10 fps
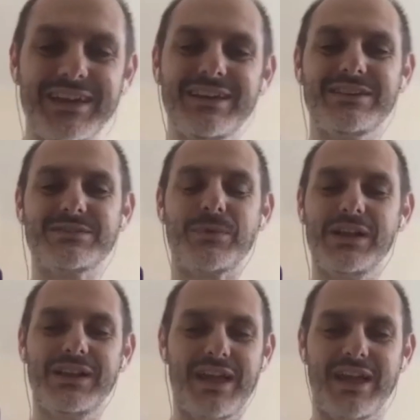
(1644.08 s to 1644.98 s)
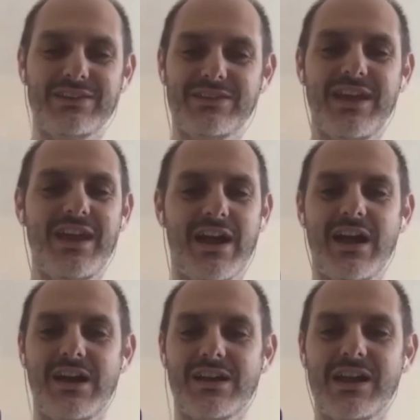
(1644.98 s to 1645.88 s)
as well. And yeah,
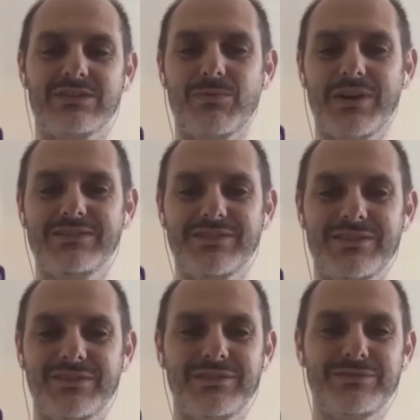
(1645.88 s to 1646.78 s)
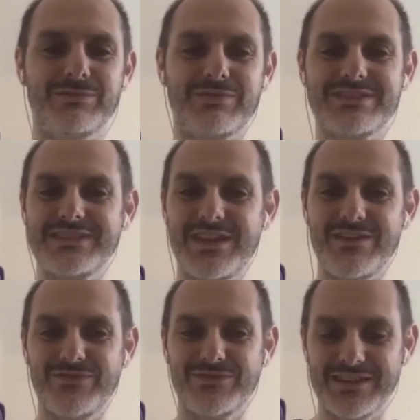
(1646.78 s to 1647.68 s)
I can't wait to, to receive
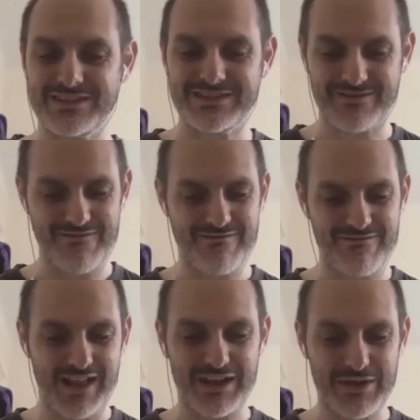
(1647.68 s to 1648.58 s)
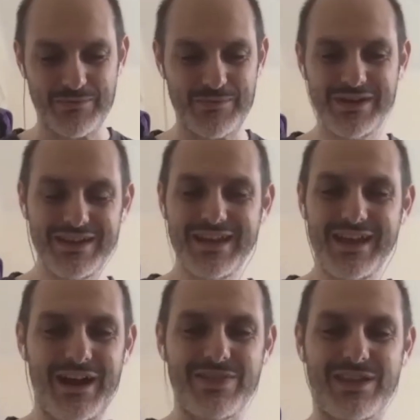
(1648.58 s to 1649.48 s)
this volume.
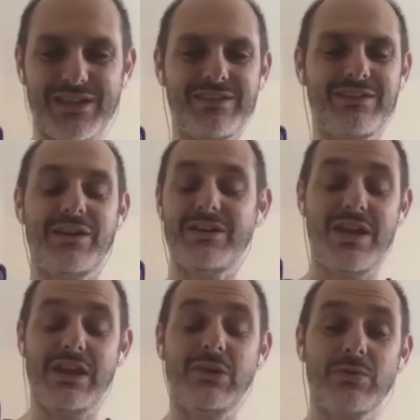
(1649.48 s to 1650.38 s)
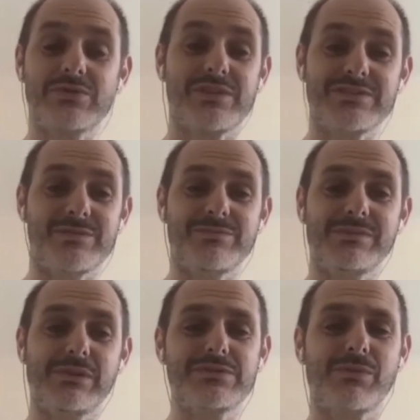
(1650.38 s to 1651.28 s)
I think, yeah, yeah, it looks awesome.
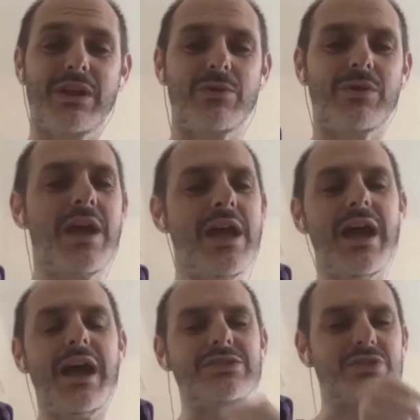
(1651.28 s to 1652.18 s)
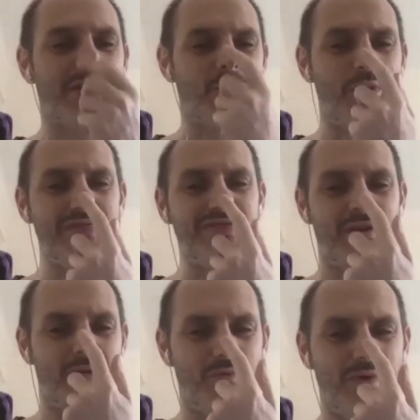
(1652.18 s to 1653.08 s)
Looks really good. Actually, one, th-
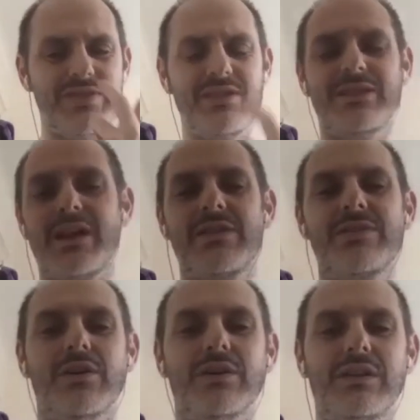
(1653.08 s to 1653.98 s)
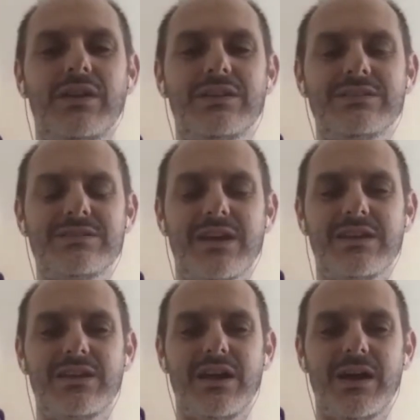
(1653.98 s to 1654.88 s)
one thing that I thought is
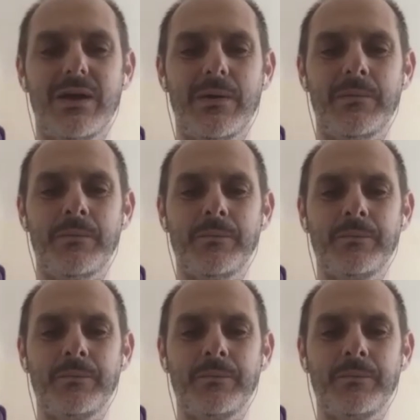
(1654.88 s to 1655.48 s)
that um,